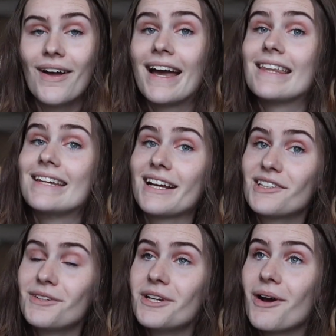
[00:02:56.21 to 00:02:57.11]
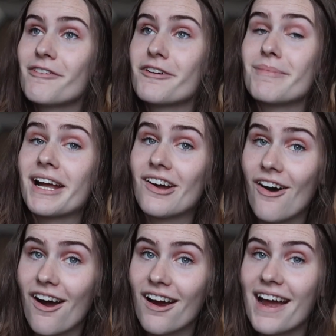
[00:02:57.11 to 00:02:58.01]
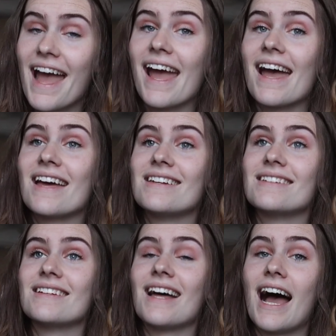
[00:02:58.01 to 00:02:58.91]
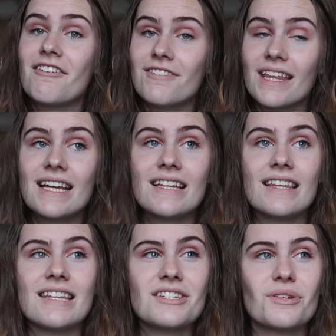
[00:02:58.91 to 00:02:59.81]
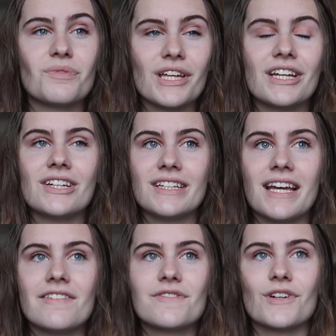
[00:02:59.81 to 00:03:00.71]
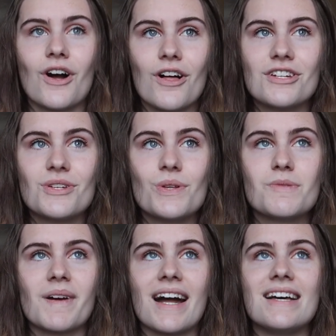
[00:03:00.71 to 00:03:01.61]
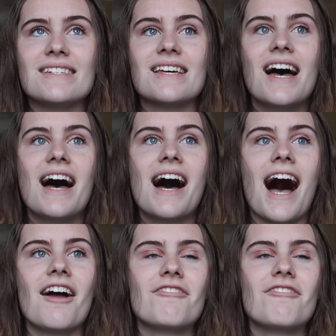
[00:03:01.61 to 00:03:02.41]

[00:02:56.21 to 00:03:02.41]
Okay, the next few are for my car, and I feel like these are really good gifts for college students because I